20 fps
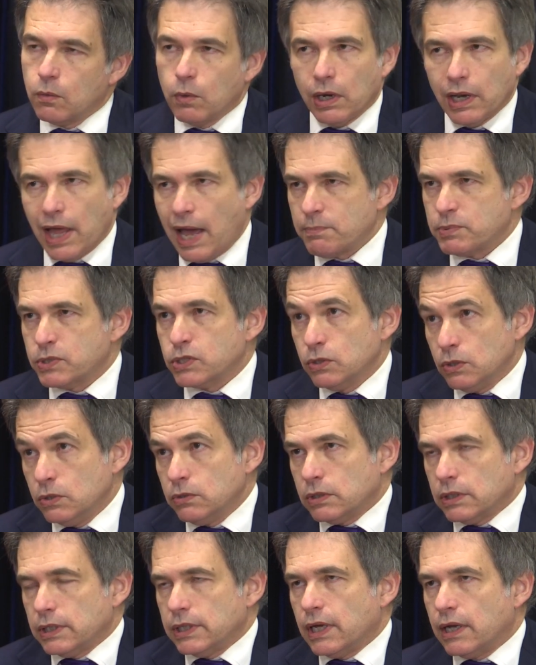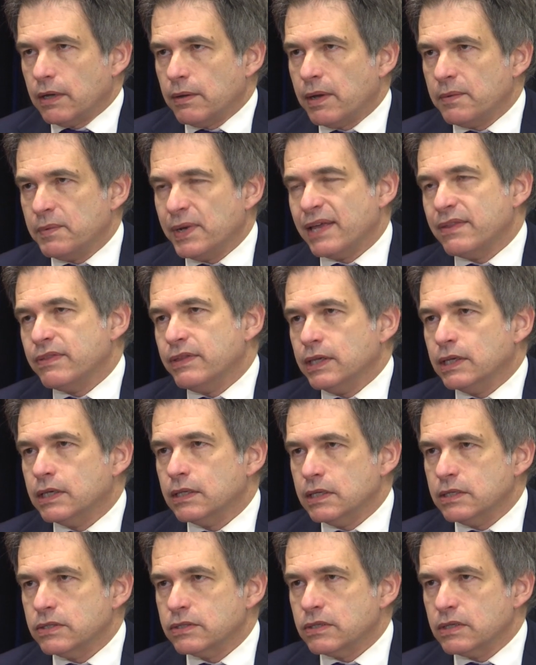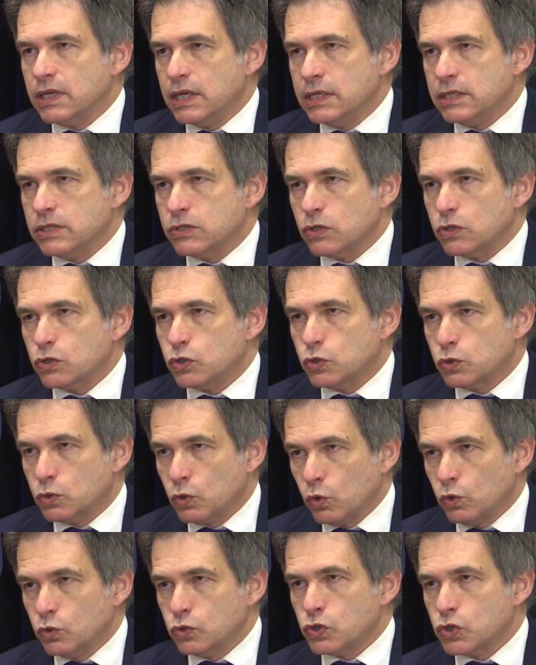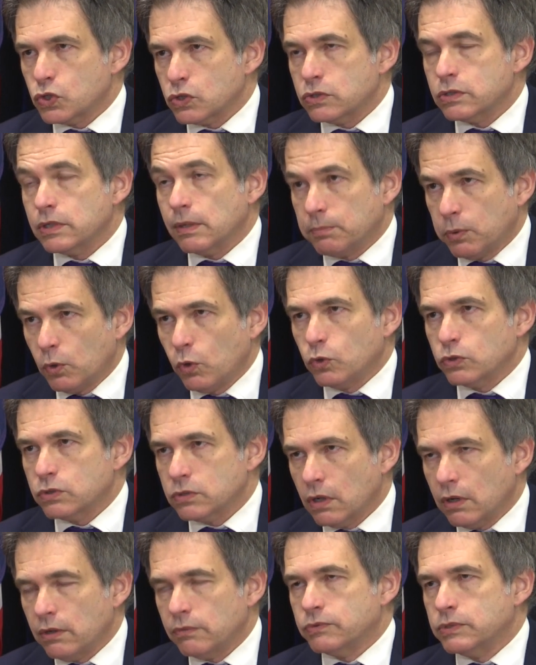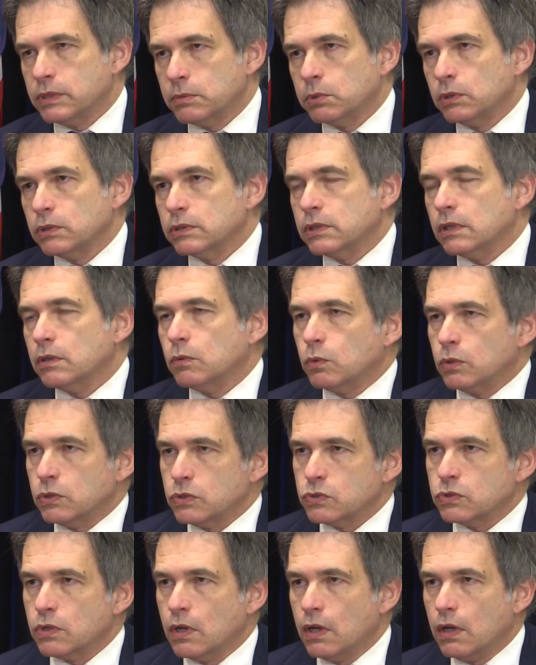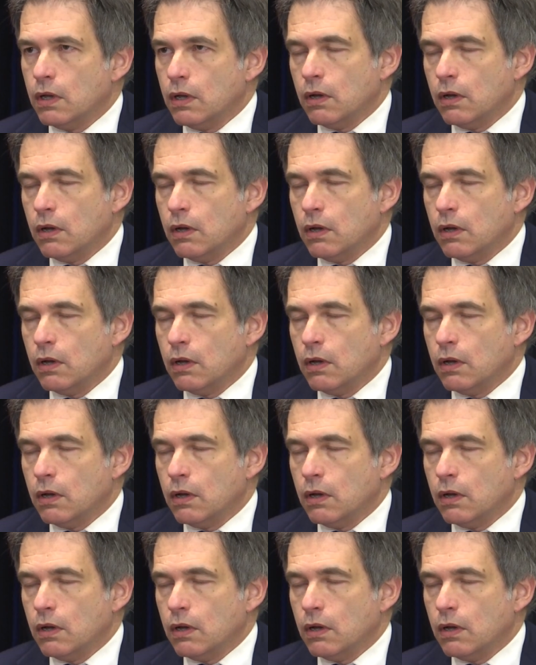Well, absolutely. I think his staunch support of Gibraltar was